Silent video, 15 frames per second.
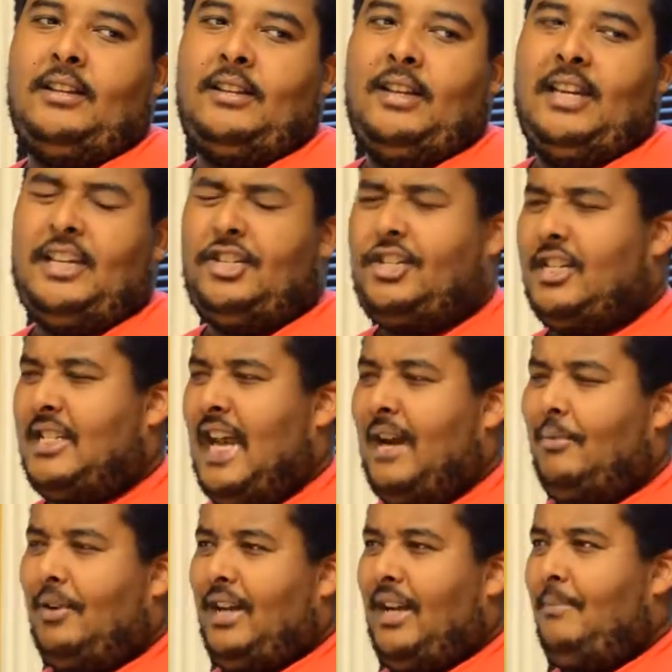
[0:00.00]
He's just
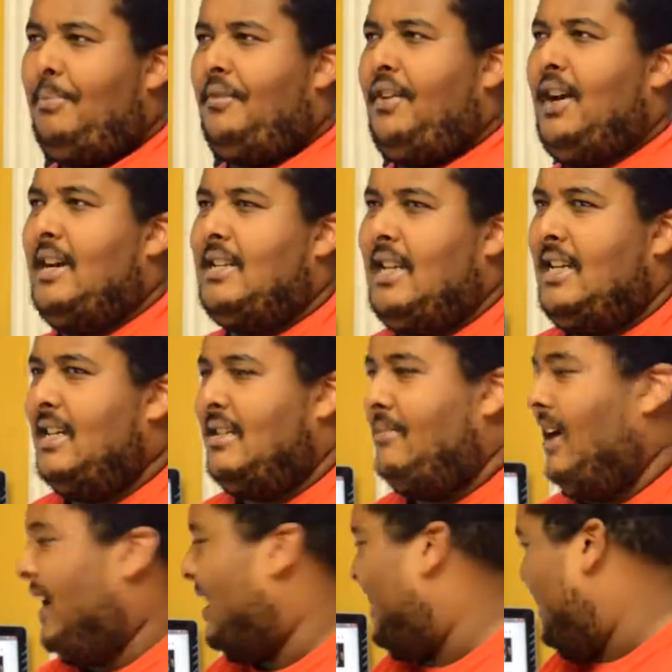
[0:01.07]
able to empathize. That doesn't
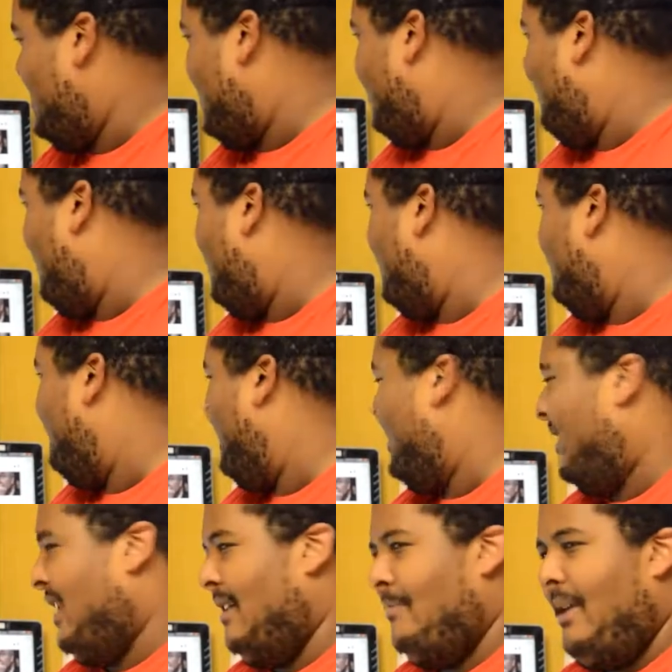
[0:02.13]
make it, there's nothing wrong with
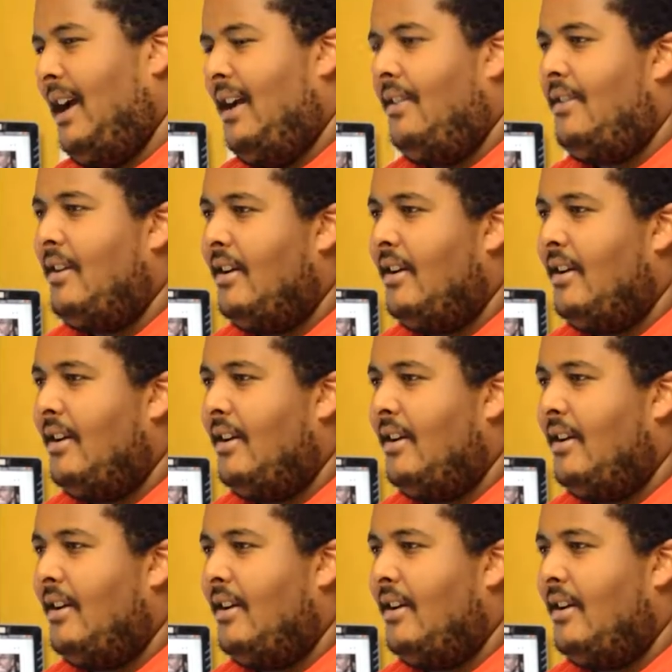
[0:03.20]
being an empath.